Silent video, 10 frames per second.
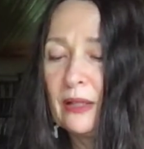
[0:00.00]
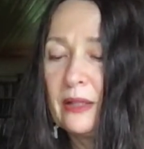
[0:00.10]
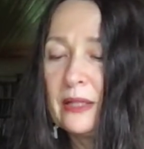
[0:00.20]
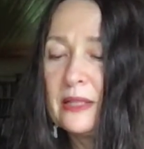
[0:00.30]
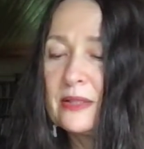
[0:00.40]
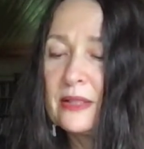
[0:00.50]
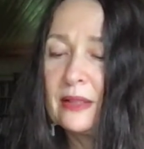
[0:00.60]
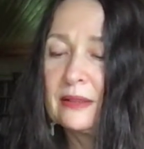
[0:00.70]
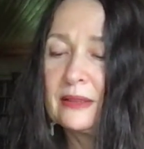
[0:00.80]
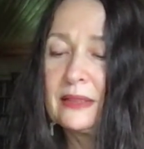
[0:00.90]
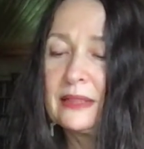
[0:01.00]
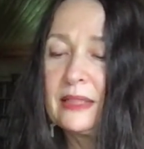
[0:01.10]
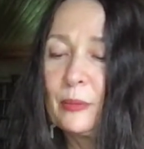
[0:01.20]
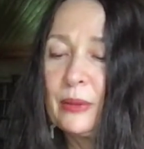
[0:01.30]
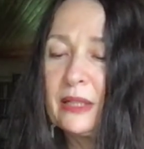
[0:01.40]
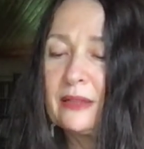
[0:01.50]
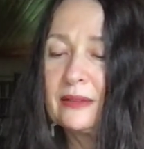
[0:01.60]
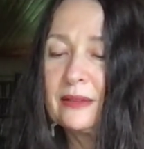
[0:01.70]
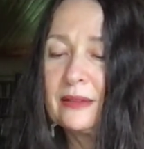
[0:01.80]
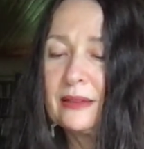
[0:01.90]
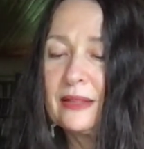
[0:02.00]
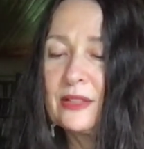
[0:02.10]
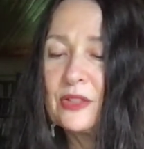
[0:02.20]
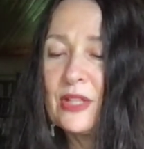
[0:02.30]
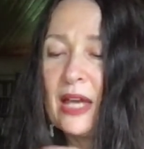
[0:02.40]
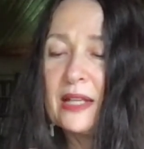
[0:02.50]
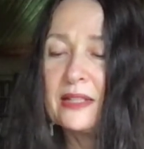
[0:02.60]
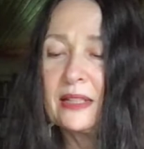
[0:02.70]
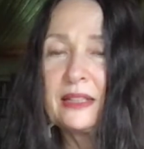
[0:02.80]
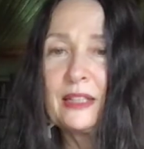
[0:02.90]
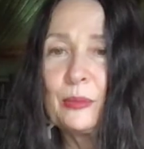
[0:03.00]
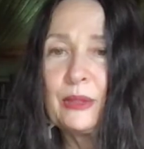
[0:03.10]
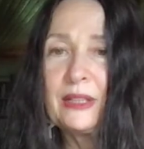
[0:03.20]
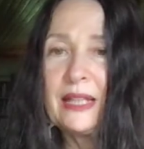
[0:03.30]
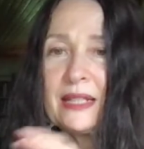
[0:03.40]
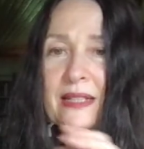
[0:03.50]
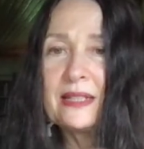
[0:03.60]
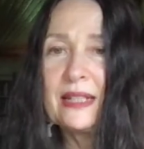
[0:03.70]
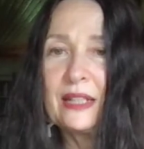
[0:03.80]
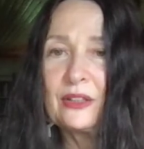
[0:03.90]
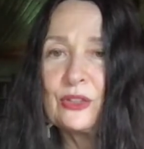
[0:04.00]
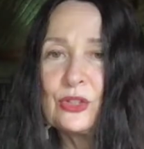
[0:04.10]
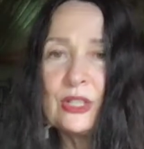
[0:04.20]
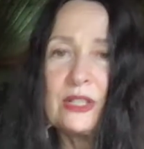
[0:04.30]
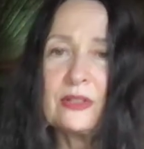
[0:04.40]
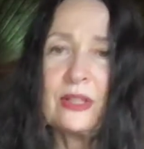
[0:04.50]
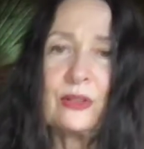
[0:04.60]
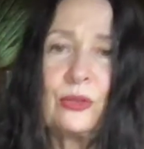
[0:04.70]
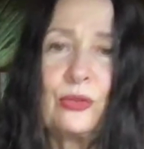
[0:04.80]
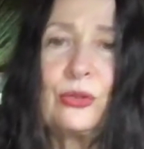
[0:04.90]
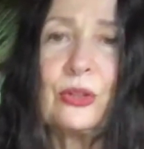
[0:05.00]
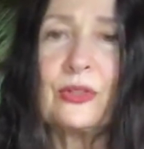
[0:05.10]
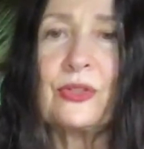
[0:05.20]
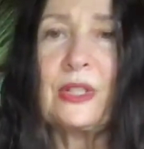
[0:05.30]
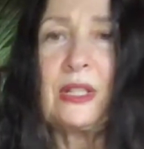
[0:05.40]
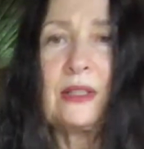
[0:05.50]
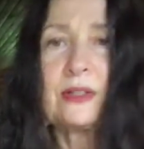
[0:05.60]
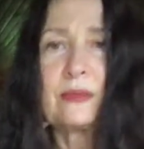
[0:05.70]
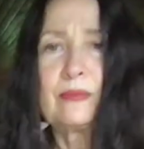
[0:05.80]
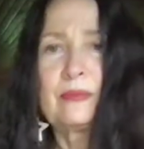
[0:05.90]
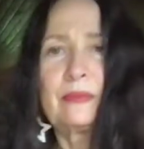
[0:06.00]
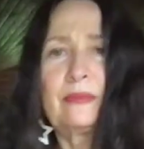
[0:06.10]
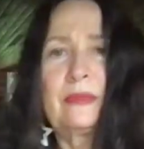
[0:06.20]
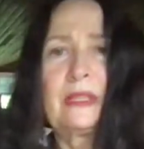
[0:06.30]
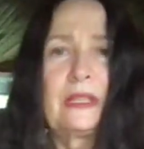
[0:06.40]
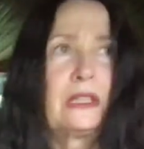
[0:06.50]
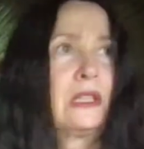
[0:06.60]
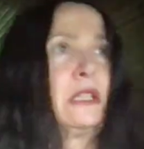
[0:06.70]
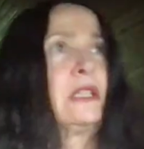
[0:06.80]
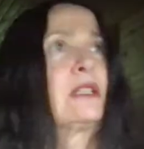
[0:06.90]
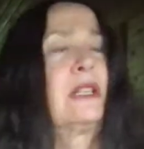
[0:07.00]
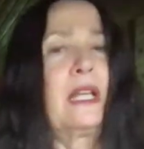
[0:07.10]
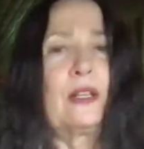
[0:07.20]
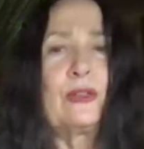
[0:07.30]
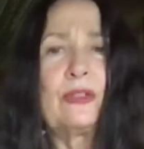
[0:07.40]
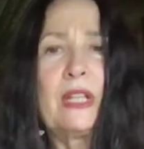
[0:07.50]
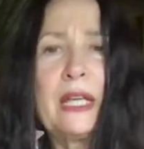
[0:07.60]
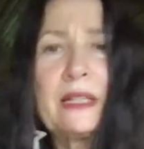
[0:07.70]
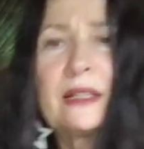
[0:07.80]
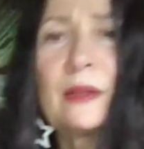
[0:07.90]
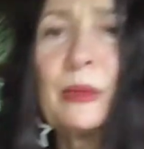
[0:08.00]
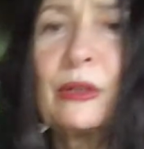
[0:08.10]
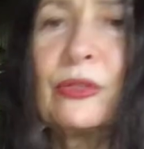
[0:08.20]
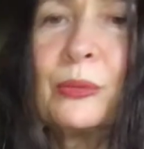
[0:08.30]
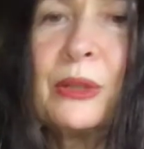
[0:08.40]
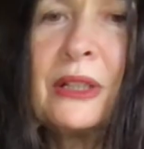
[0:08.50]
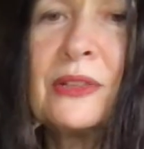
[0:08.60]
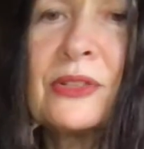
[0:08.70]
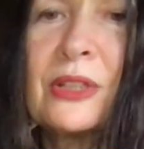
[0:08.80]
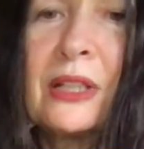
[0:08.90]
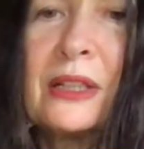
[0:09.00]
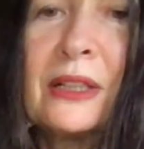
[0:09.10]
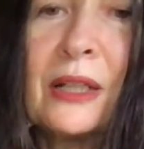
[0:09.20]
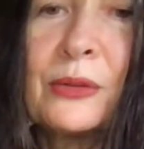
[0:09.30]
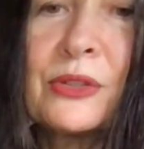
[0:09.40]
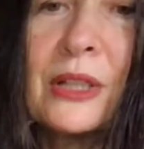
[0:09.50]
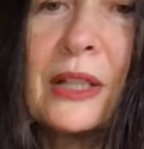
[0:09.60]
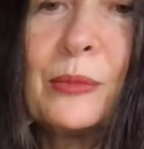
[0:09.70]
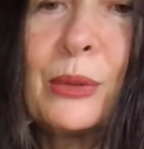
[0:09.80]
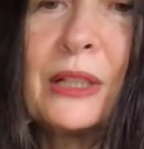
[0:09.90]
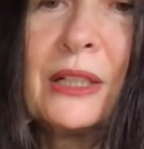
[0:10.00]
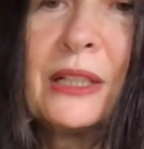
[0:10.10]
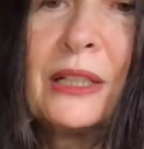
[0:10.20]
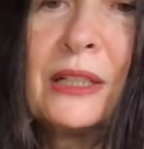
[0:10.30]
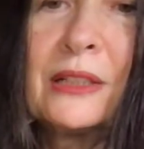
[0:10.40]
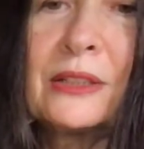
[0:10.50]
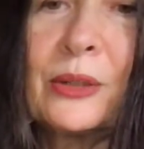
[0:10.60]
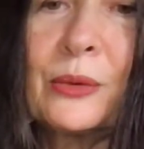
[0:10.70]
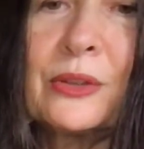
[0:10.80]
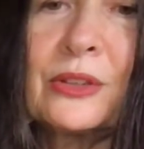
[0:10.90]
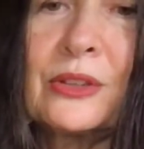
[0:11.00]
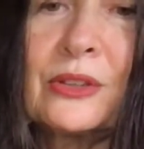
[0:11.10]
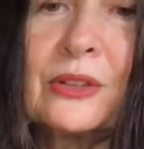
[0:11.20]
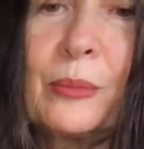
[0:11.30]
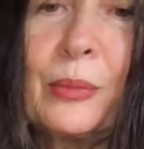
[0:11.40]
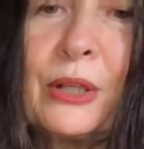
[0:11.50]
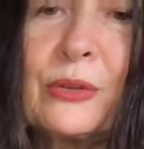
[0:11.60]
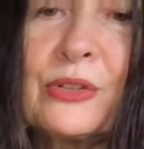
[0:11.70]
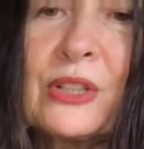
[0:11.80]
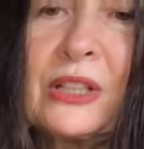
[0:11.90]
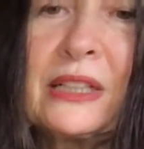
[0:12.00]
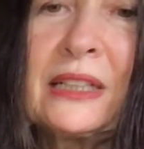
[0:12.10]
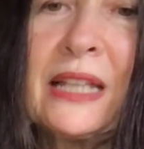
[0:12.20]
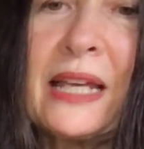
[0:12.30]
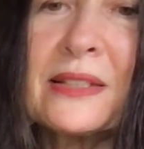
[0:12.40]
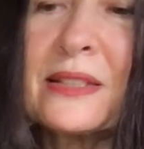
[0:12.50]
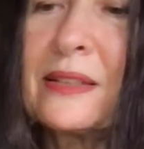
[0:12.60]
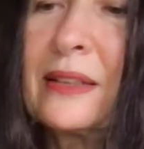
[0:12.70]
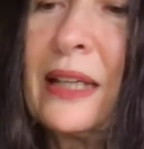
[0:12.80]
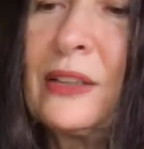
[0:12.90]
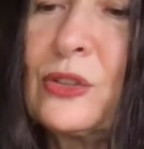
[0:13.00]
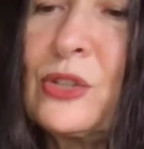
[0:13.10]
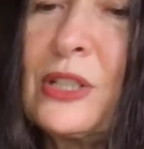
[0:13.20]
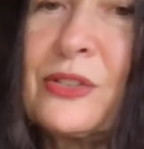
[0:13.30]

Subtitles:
is a little bit in size, a little bit less than the cheese. I don't know if you can see this. There's a lot of light coming from the inside and outside, but so the butter is a little less and the cheese